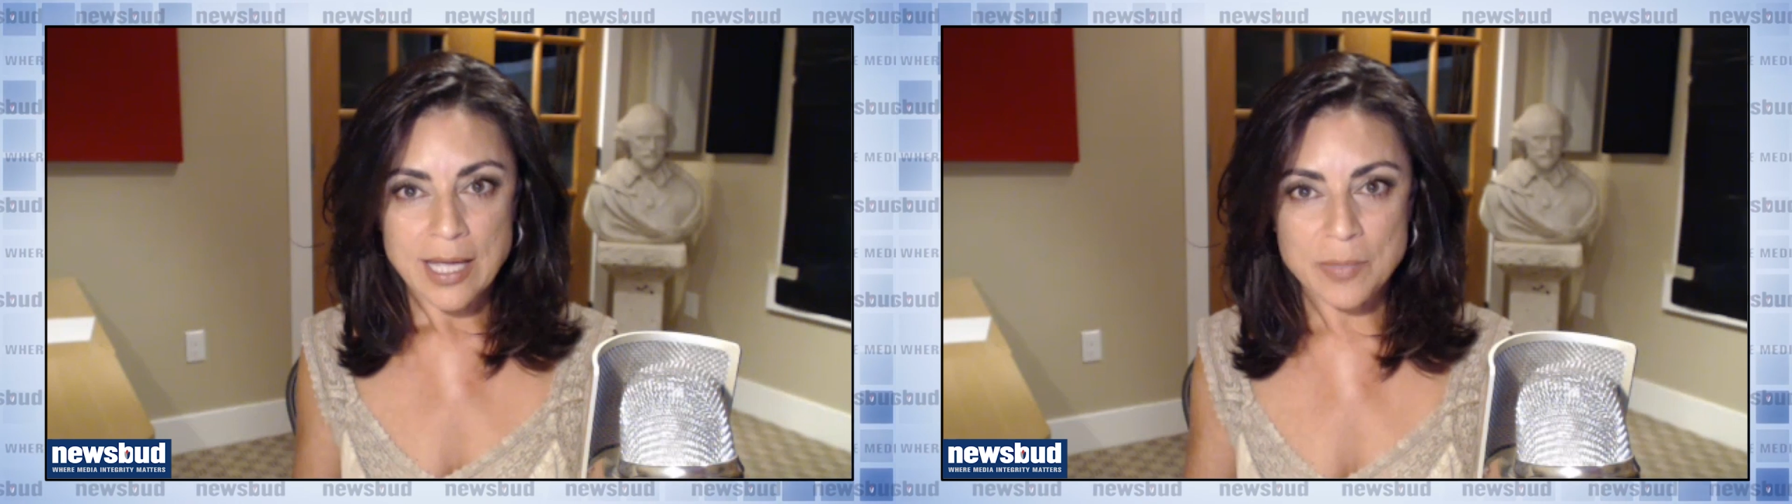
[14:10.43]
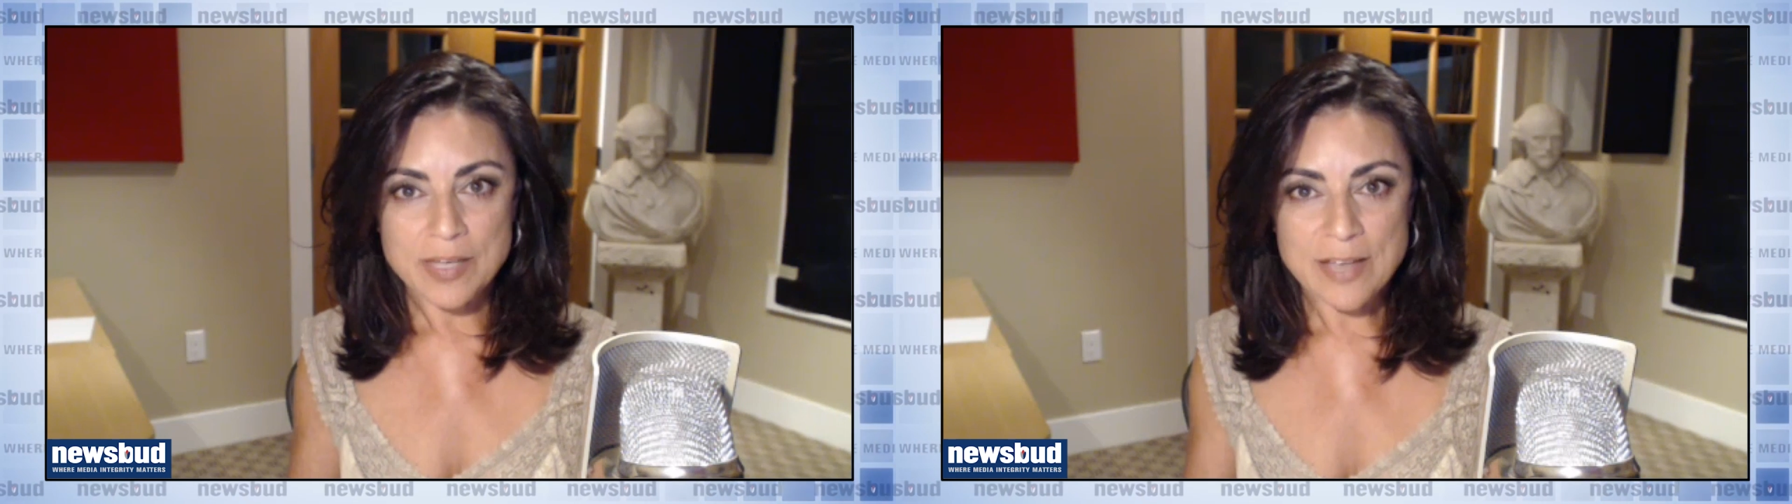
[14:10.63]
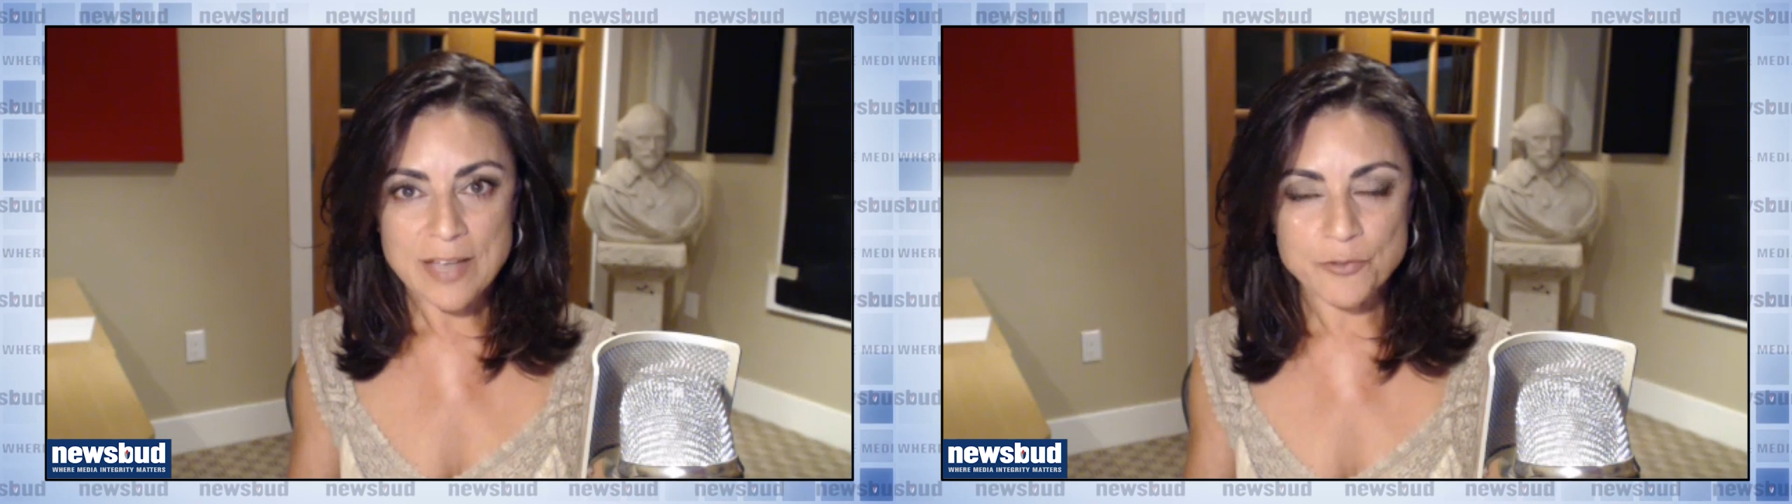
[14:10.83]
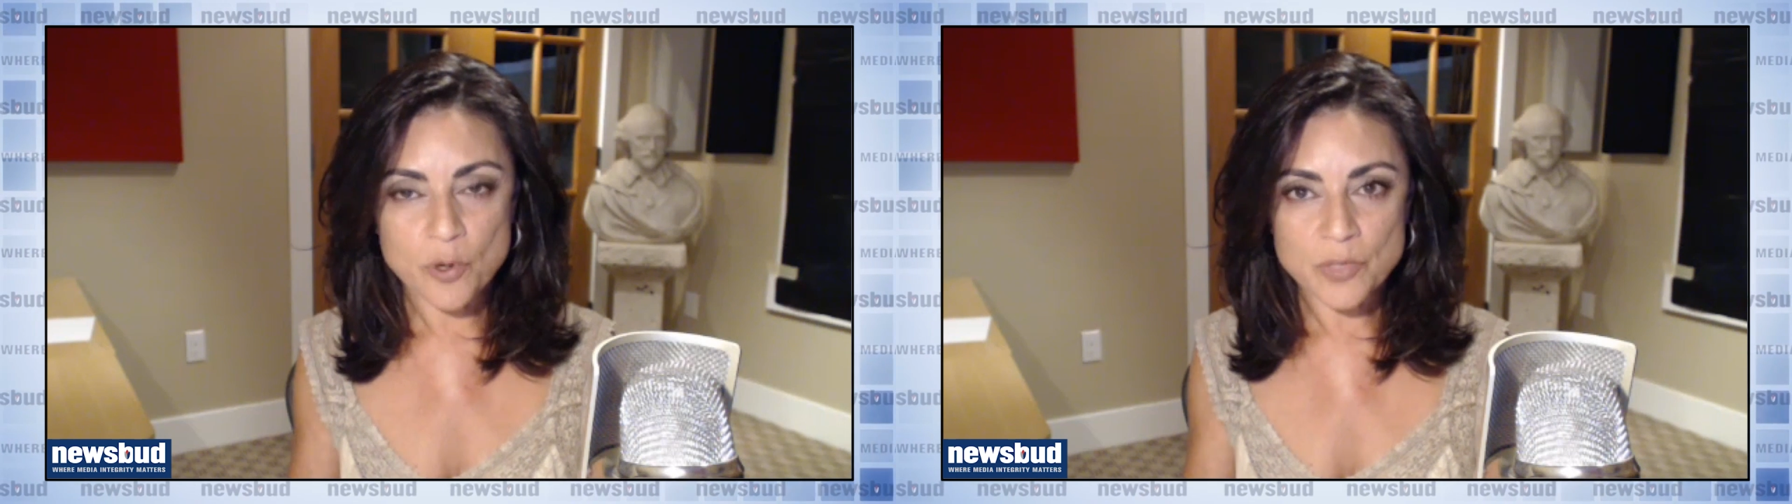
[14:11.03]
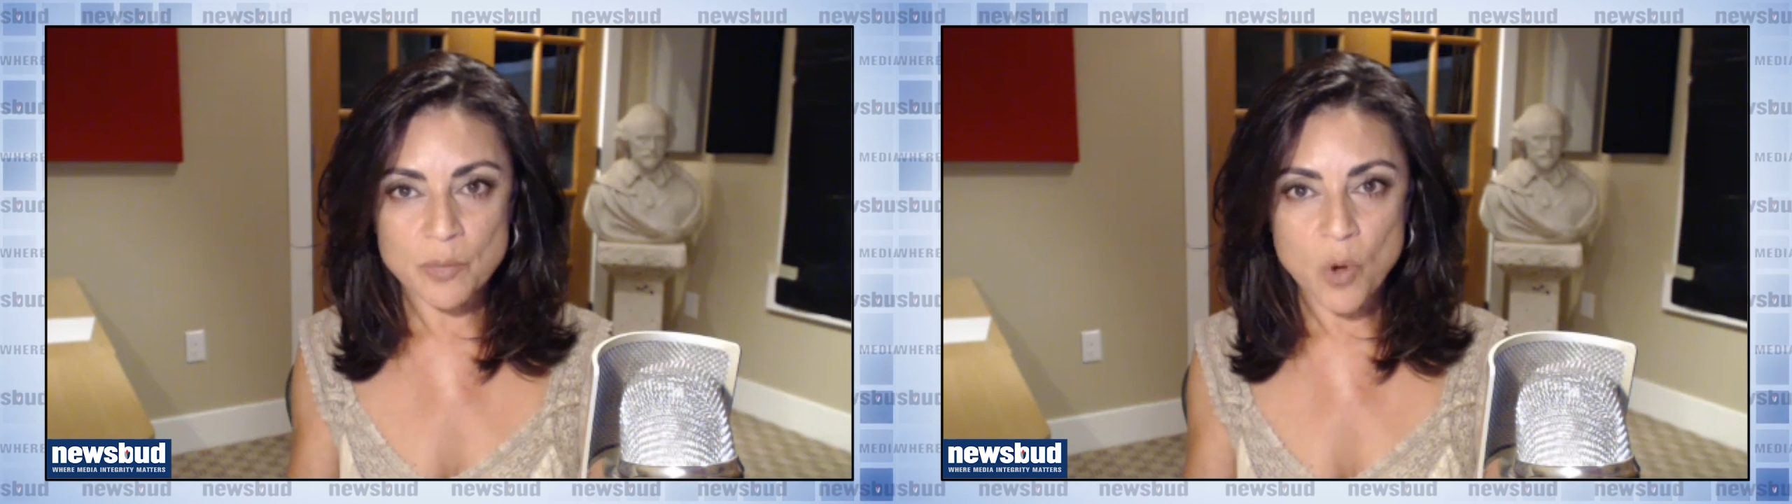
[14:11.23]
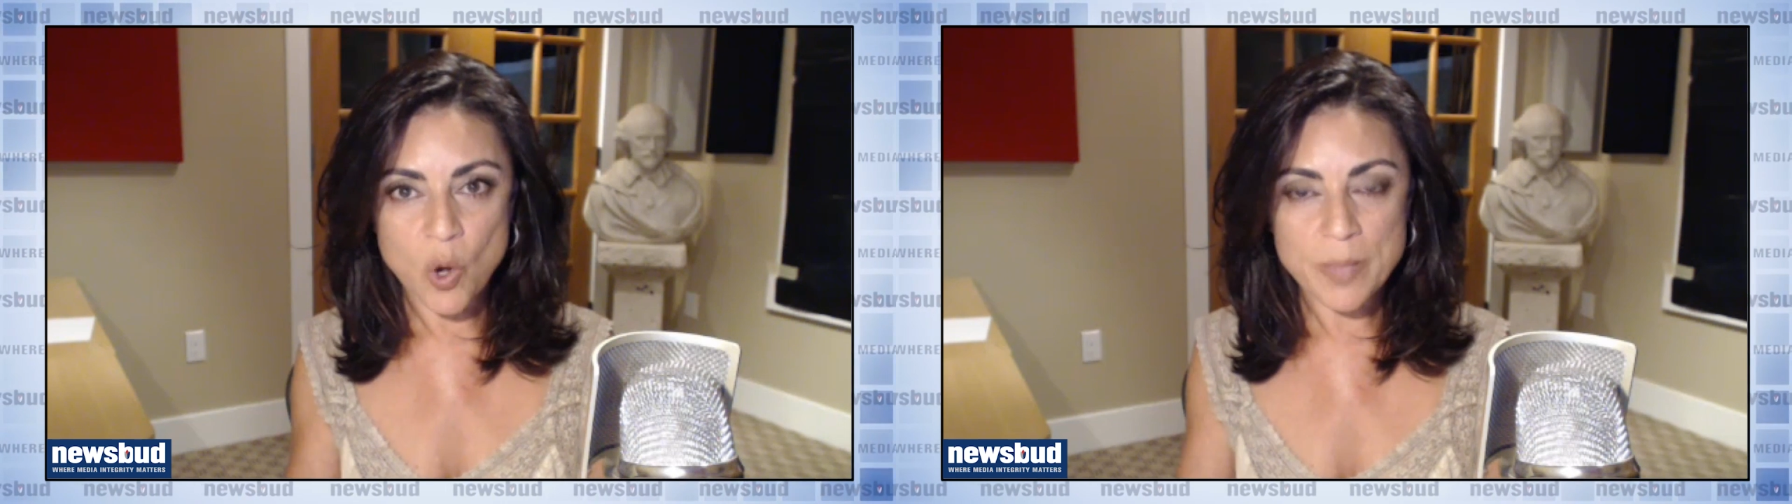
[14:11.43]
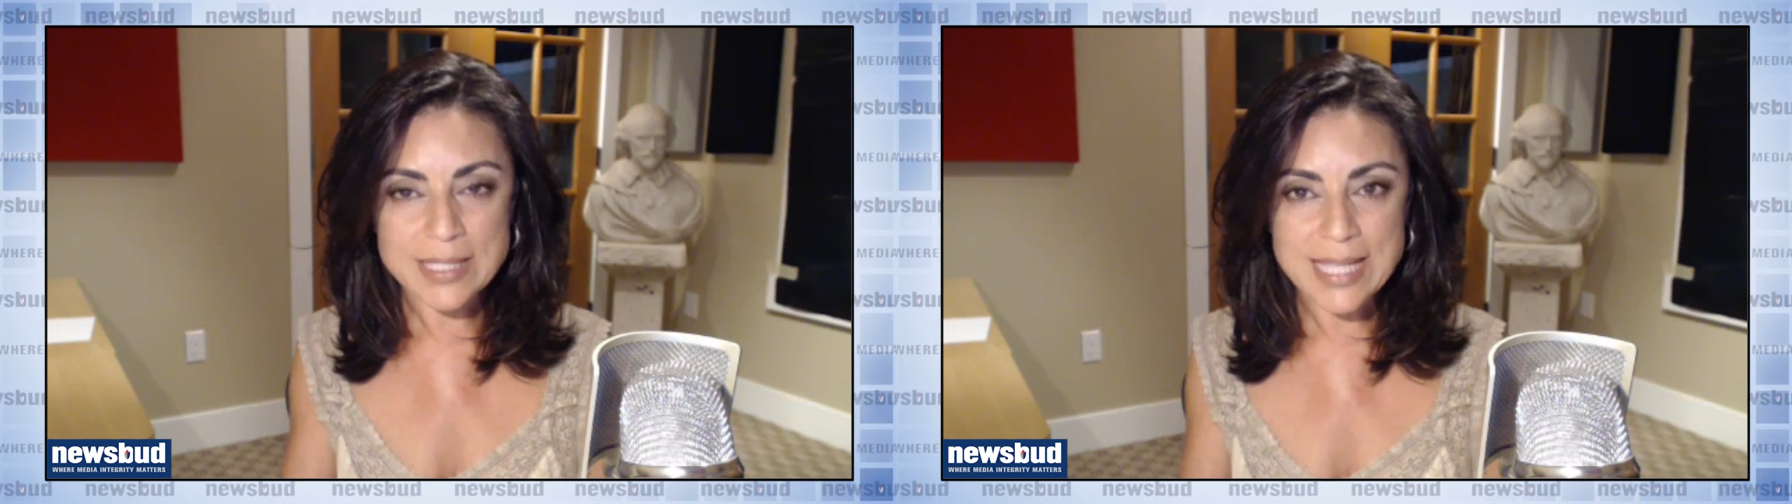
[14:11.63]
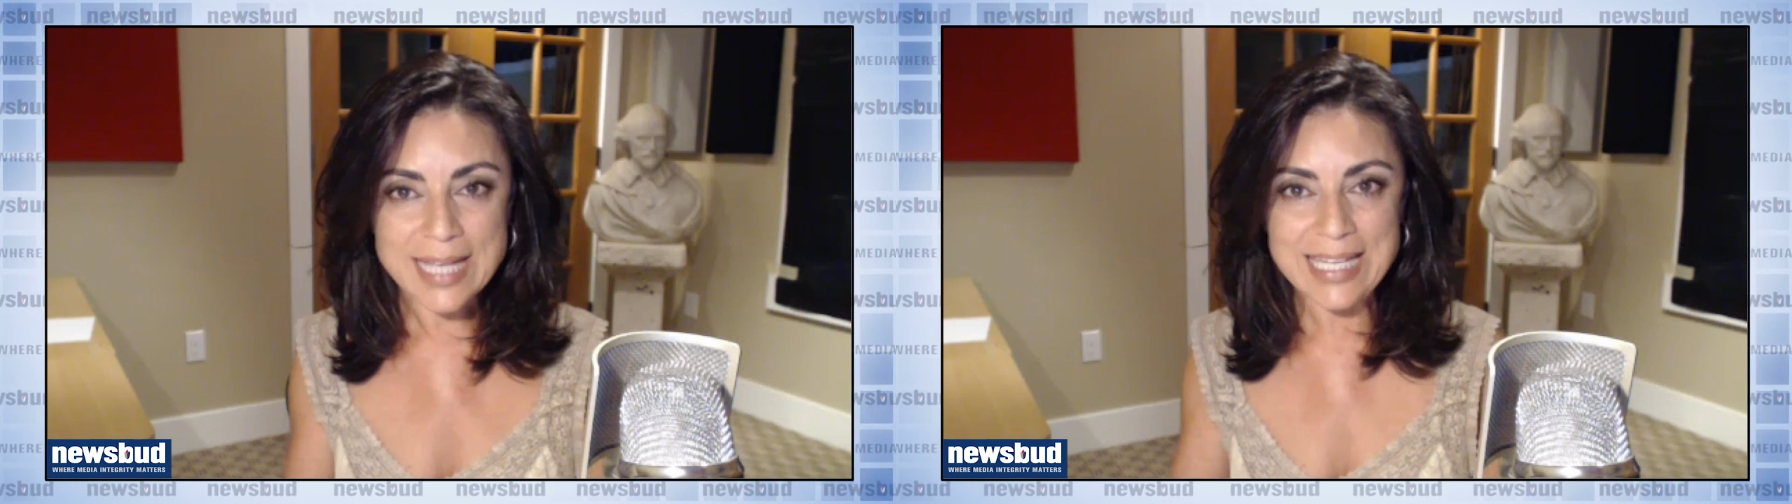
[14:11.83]
I mean, from the
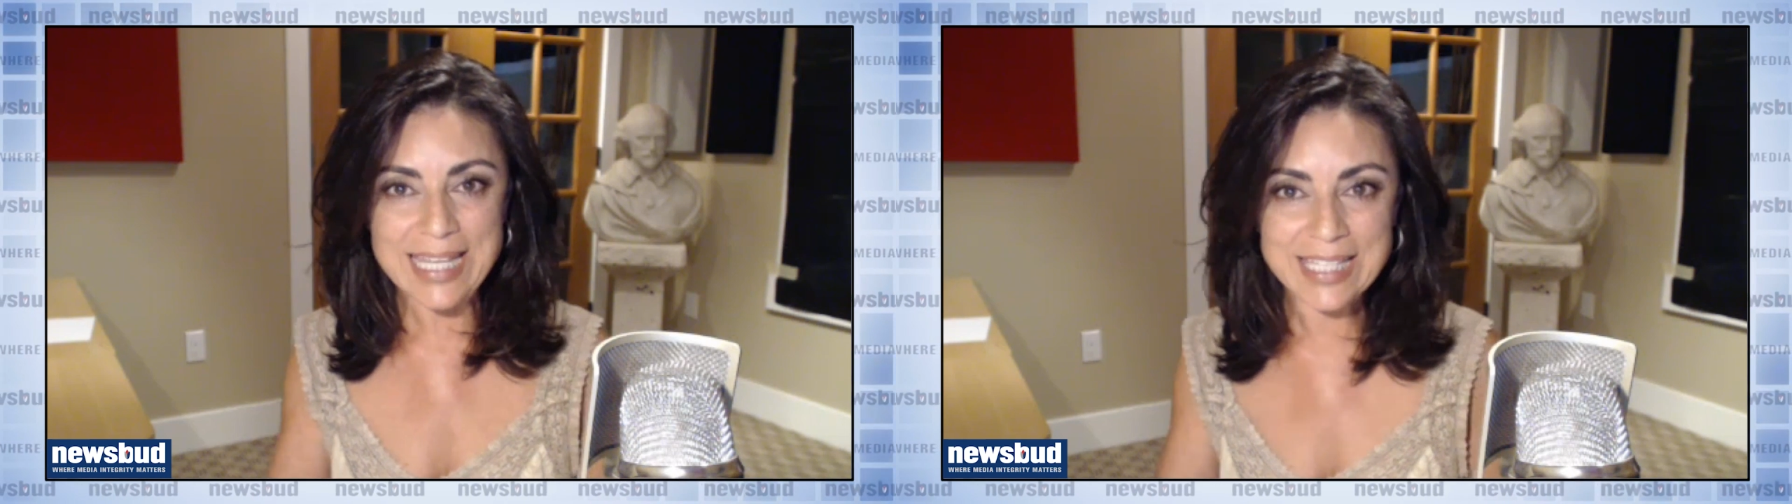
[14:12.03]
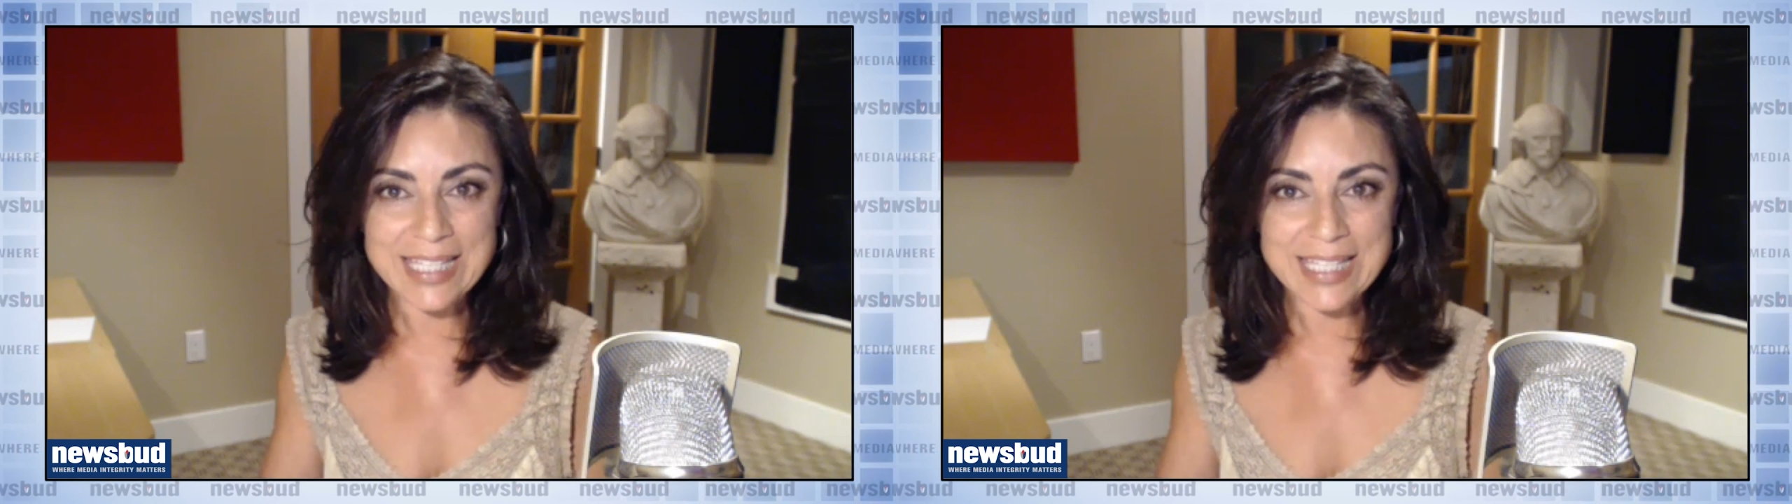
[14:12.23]
moment that he